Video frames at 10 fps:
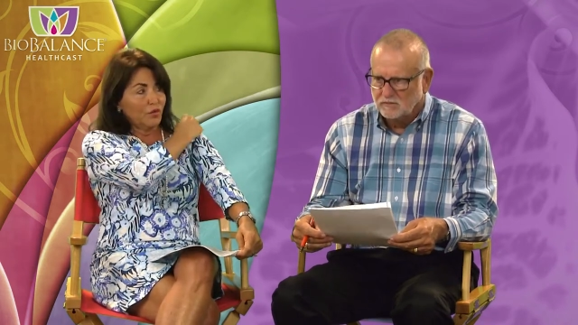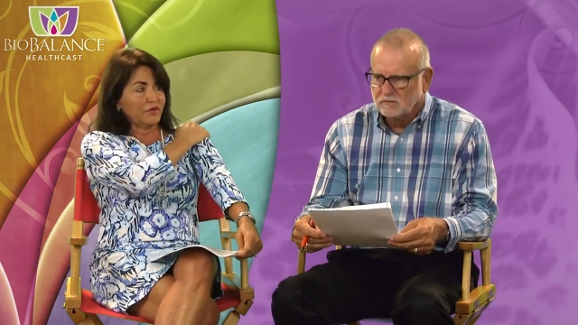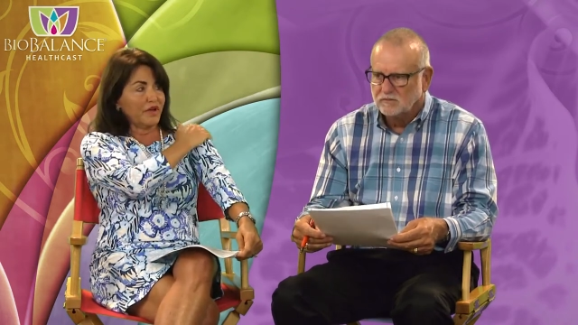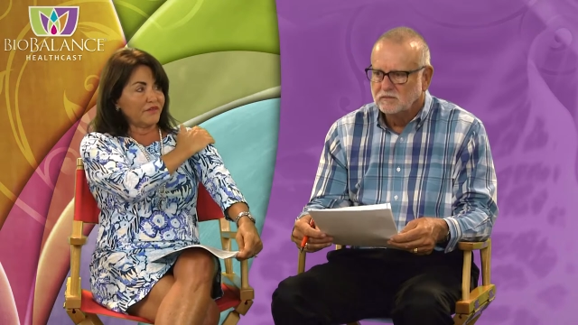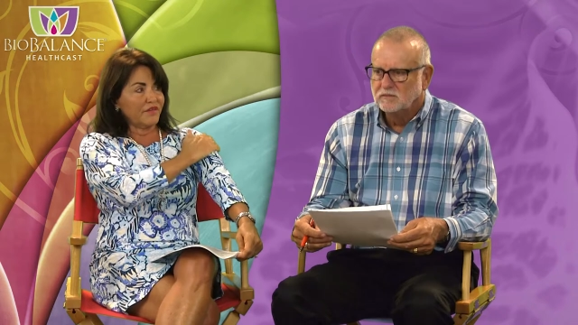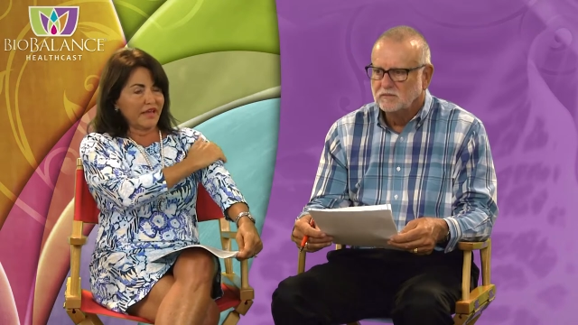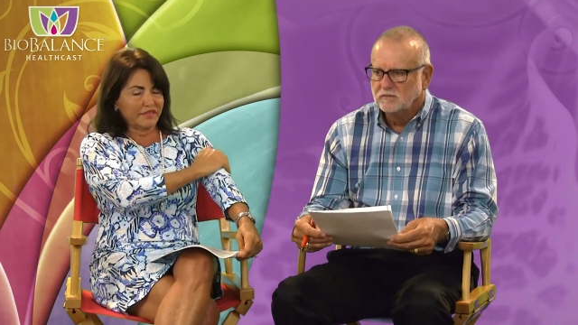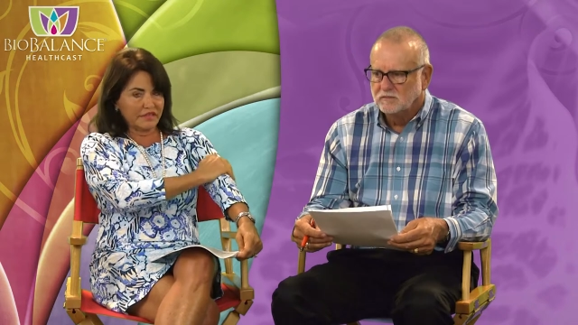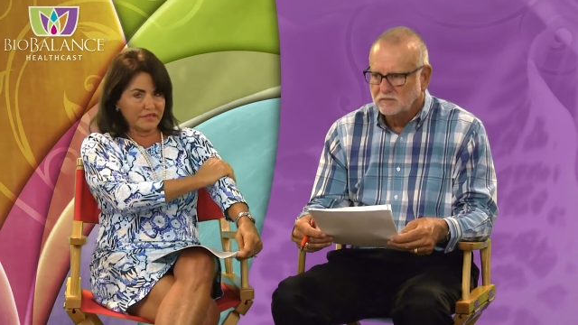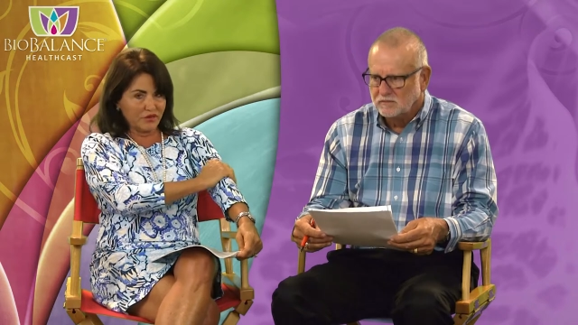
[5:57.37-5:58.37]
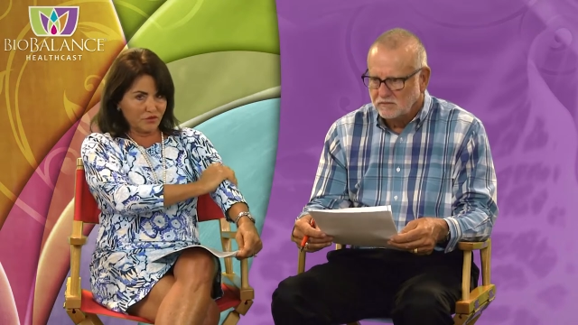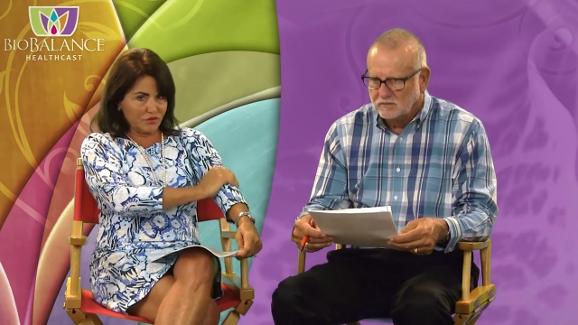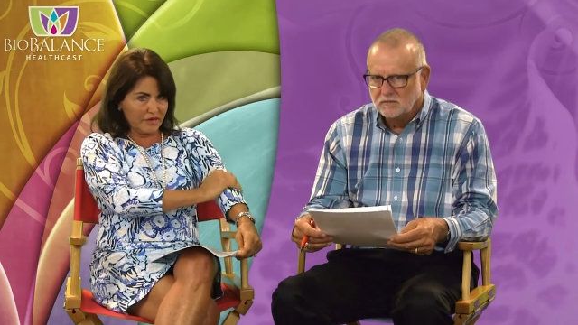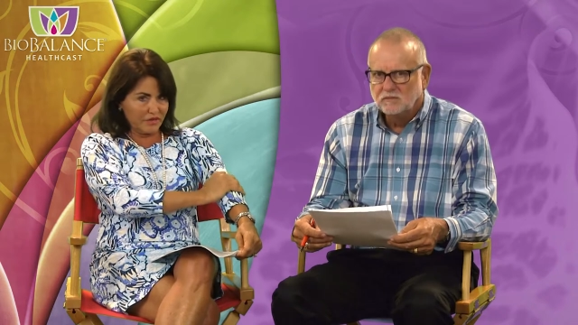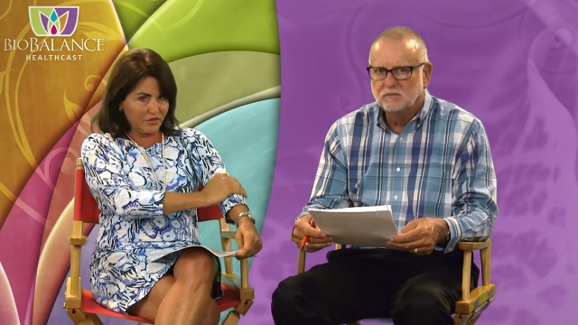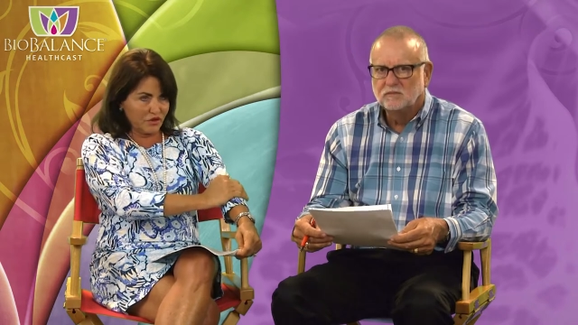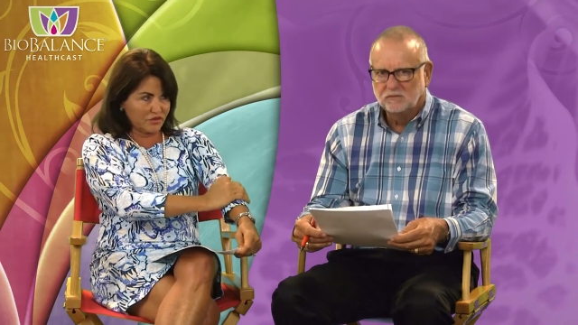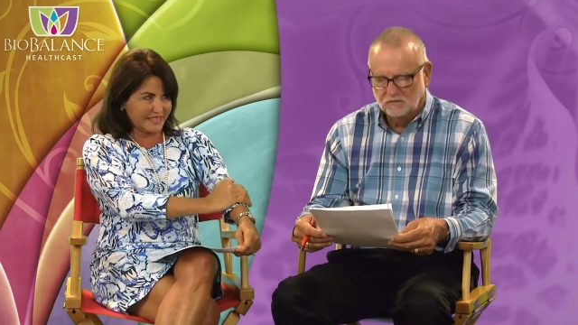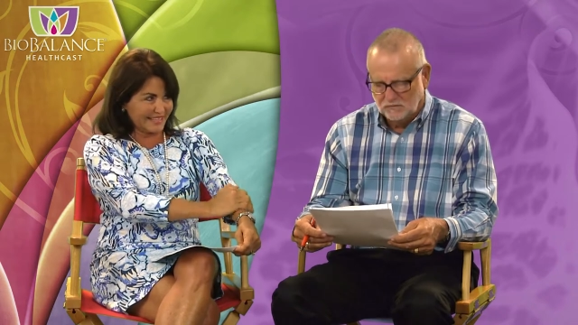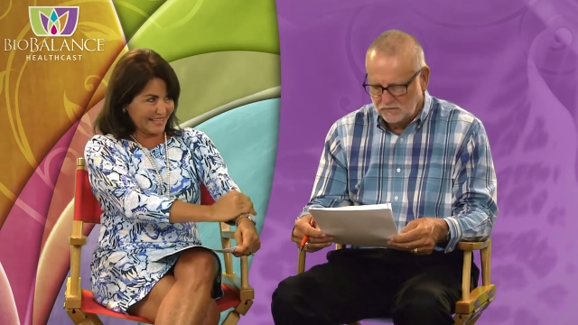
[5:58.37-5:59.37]
Speaker 1: We've got fat that's underneath our
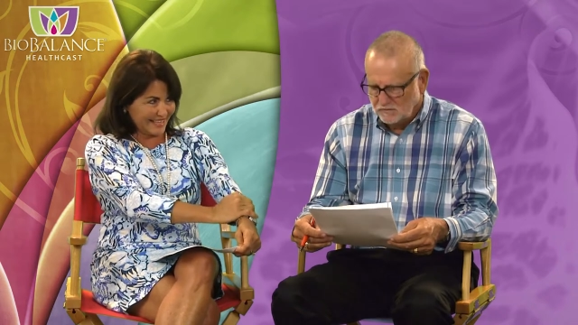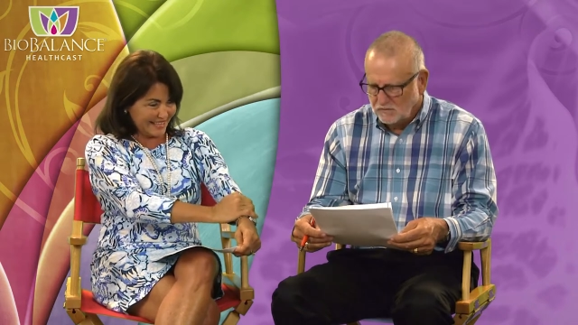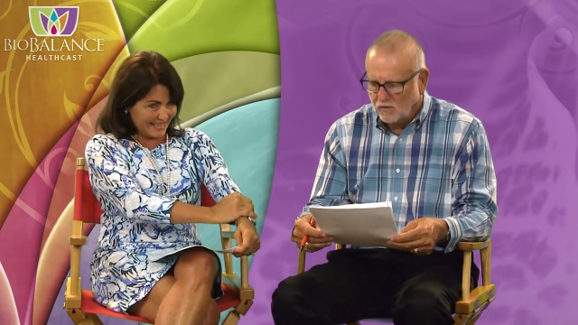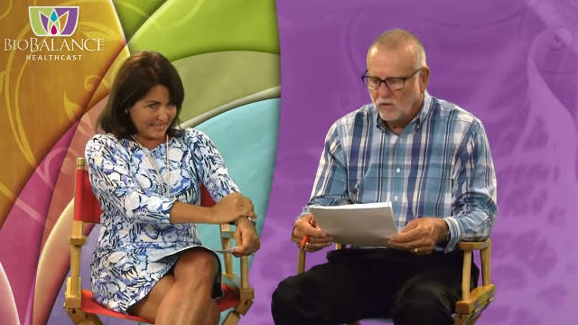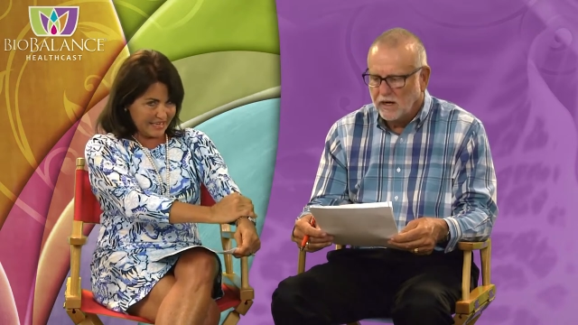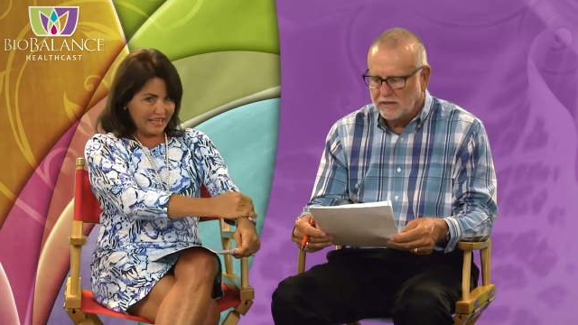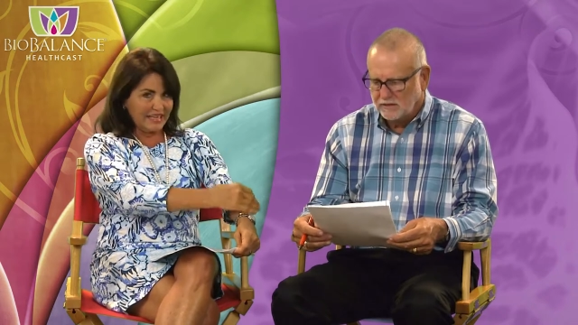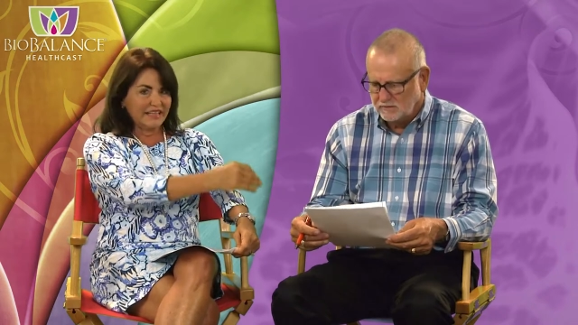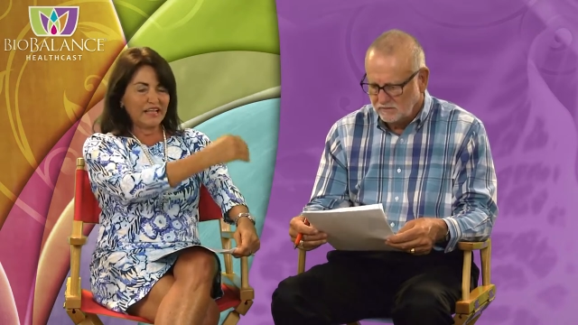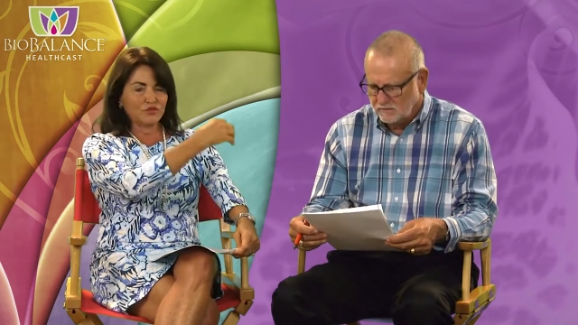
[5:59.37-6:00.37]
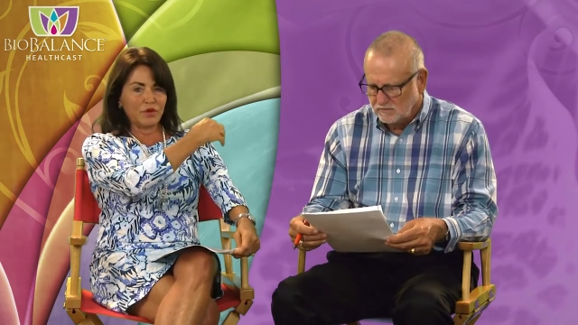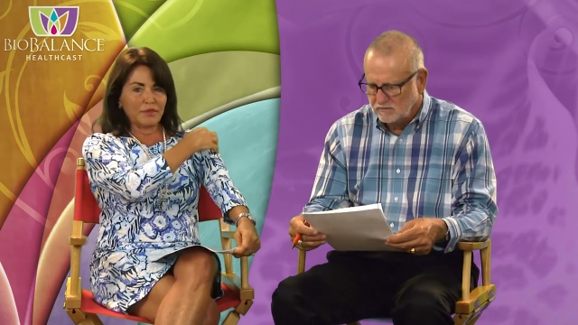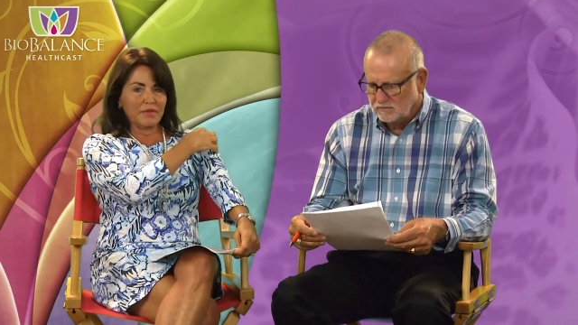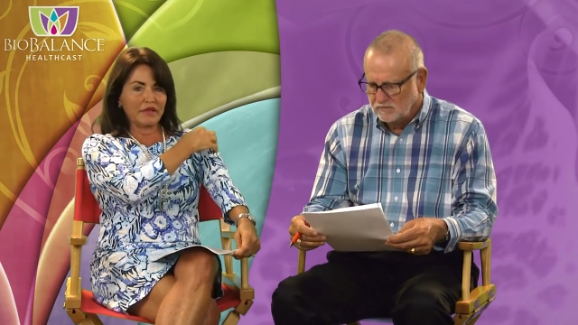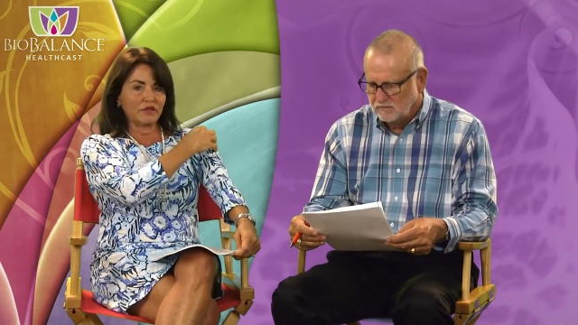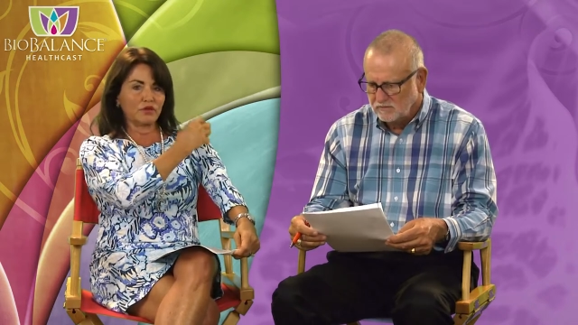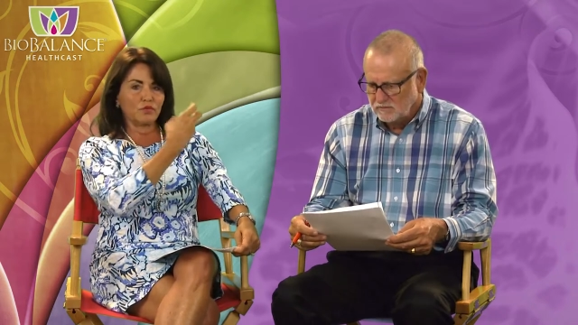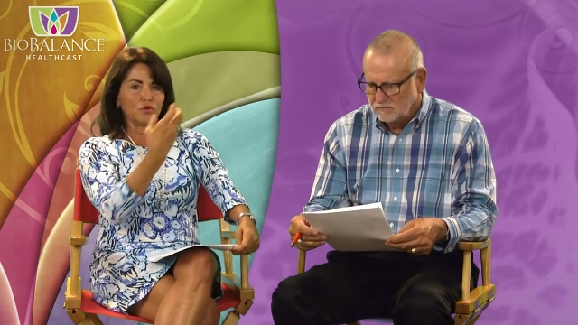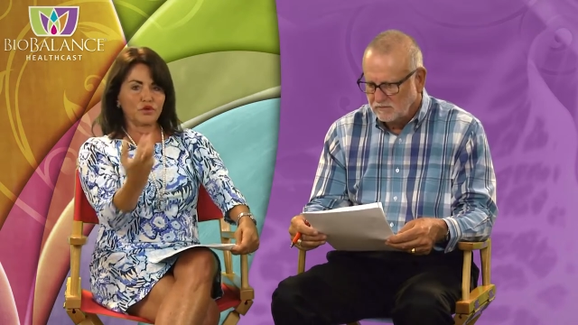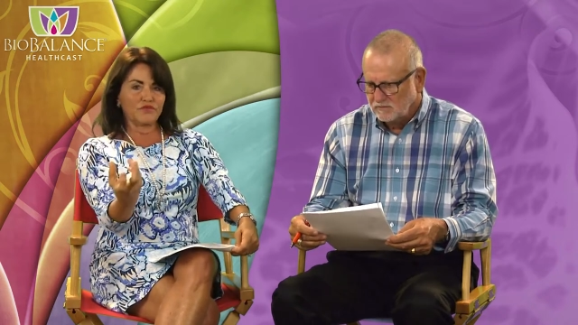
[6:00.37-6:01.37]
skin. Right. That's why men
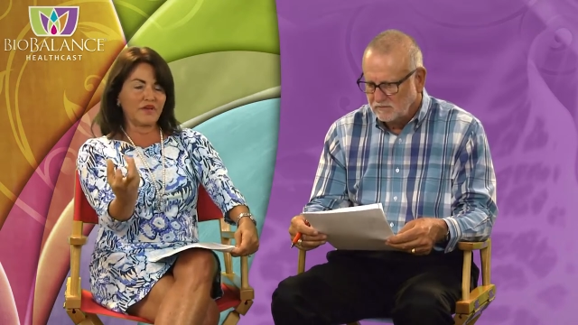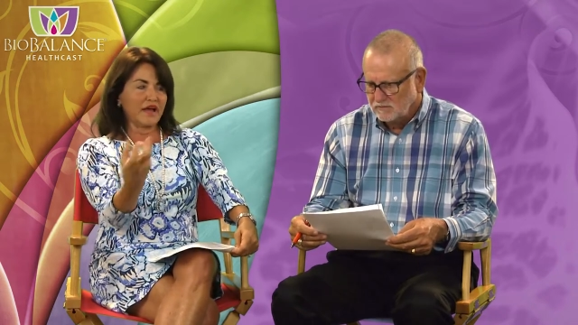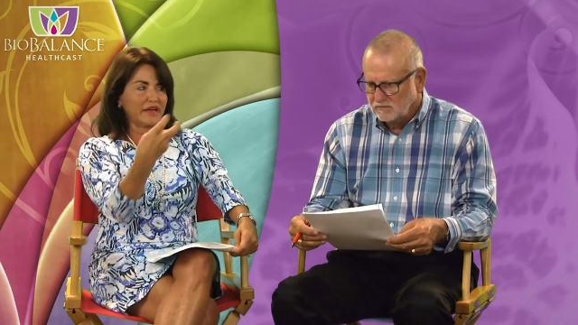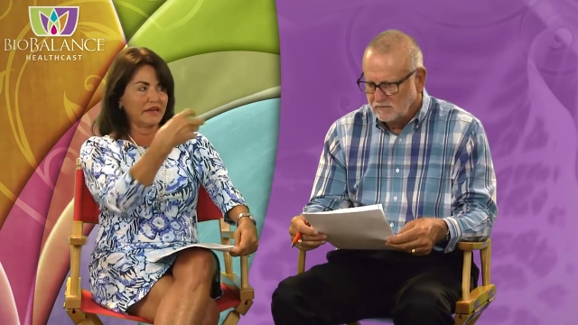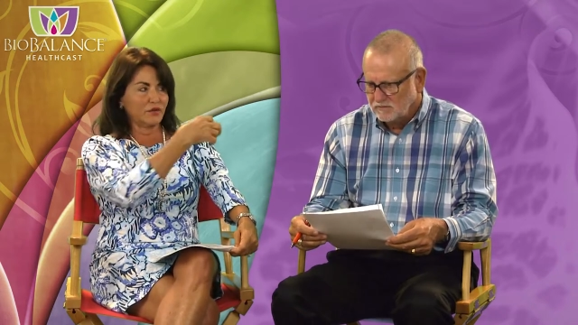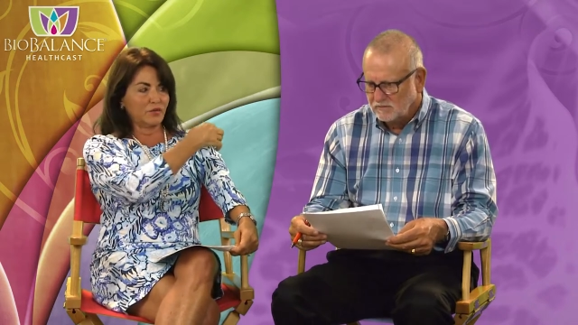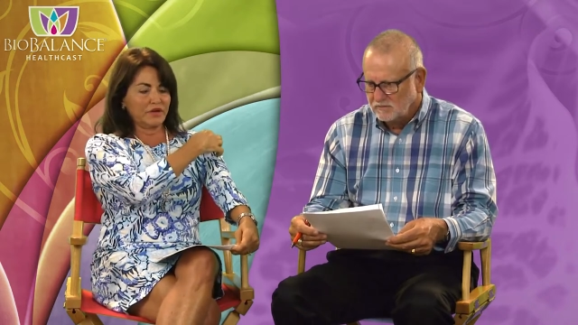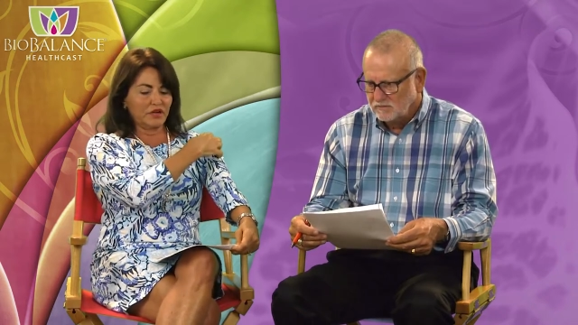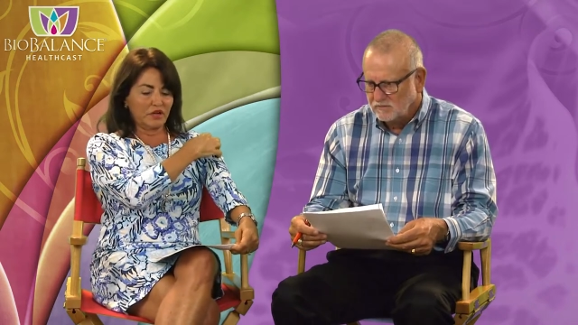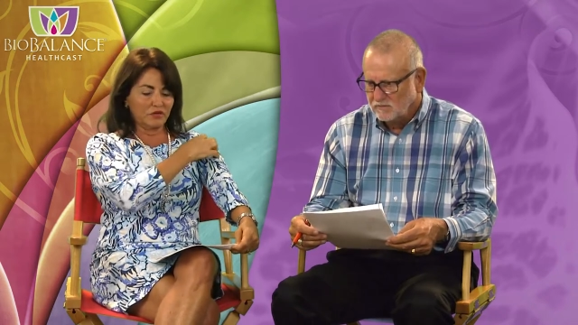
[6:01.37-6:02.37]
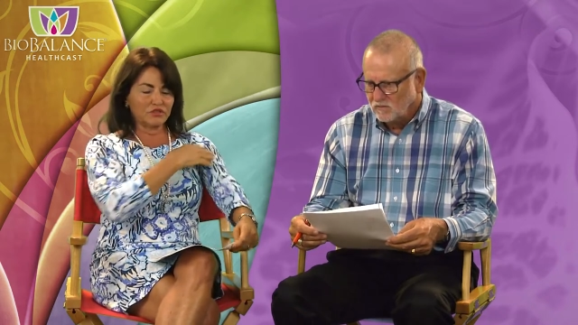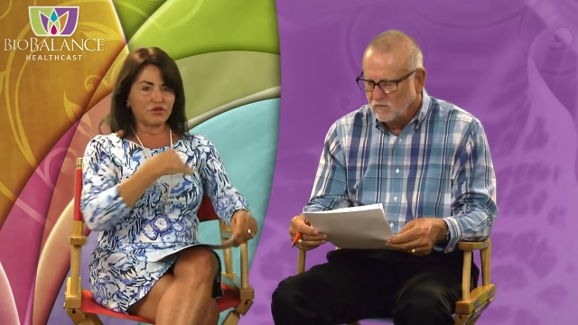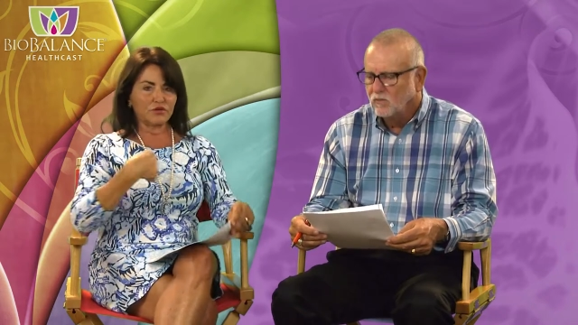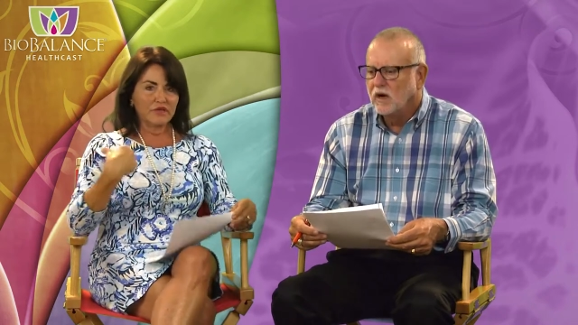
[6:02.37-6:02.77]
look more defined and we don't. So